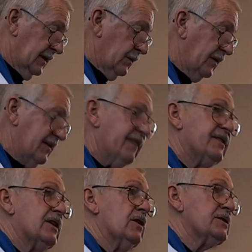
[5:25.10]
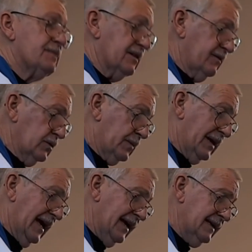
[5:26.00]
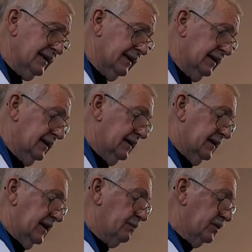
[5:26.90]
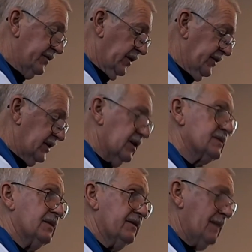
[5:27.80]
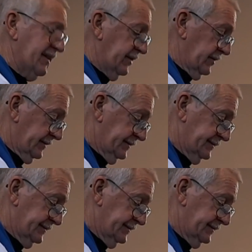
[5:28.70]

We've left the Gospel of Luke behind and moved on to the Gospel of Matthew.